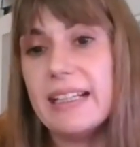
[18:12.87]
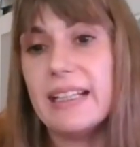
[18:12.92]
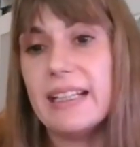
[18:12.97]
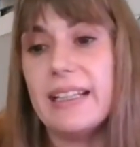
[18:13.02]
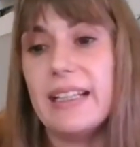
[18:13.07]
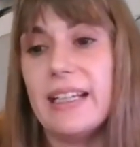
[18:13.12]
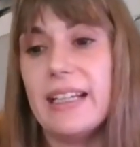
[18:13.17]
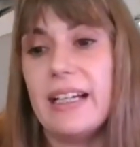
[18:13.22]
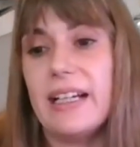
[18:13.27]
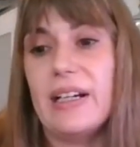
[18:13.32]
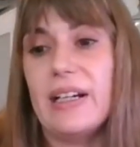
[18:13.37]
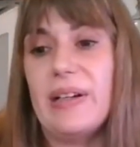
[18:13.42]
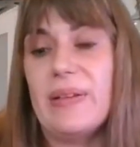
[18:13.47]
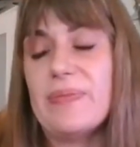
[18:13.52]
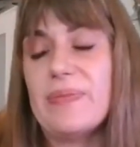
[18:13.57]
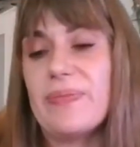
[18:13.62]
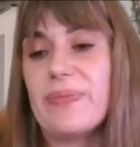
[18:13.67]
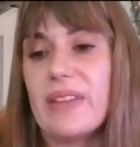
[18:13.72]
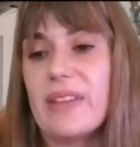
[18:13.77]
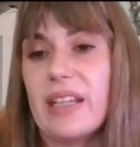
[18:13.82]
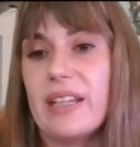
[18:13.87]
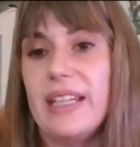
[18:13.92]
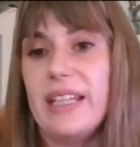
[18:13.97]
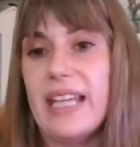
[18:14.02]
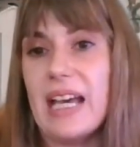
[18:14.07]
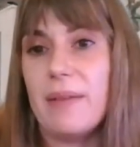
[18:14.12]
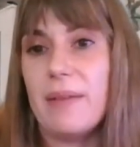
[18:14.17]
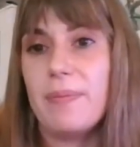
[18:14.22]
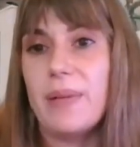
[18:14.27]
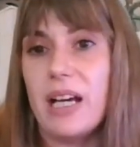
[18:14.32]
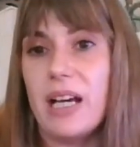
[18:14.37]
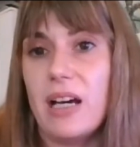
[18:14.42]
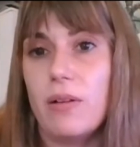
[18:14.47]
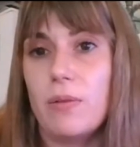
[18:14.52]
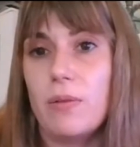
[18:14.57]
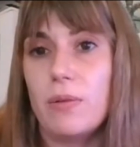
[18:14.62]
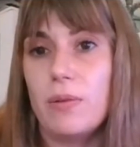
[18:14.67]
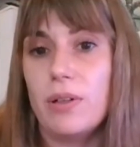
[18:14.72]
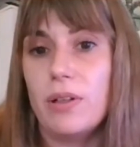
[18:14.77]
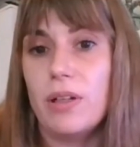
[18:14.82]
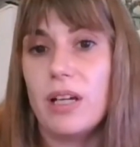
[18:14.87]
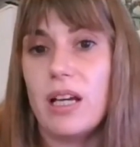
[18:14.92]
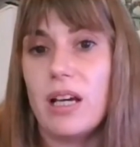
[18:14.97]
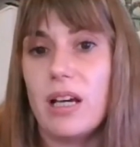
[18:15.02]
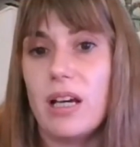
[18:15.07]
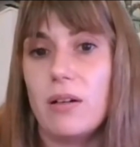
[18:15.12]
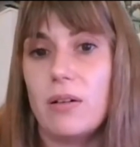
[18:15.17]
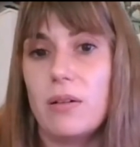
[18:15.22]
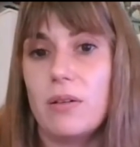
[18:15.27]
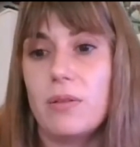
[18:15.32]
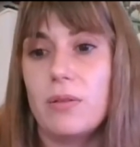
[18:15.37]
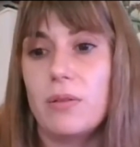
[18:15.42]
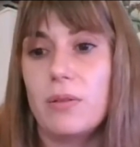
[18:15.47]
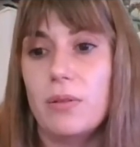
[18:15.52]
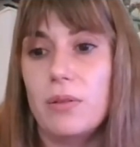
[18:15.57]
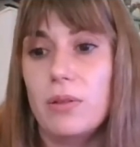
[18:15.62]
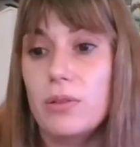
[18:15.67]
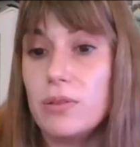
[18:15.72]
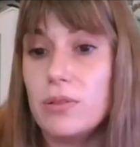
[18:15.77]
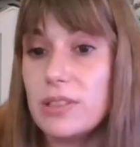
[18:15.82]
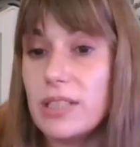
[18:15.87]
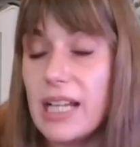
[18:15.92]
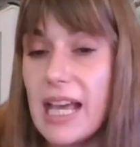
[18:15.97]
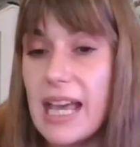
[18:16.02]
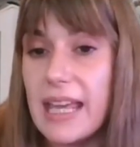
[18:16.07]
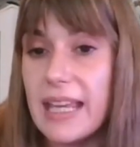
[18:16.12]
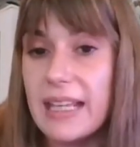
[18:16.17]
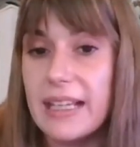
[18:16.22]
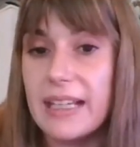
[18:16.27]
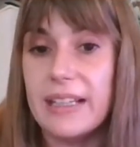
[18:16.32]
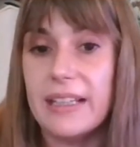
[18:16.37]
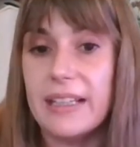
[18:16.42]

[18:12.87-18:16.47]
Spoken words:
the app, how looks like.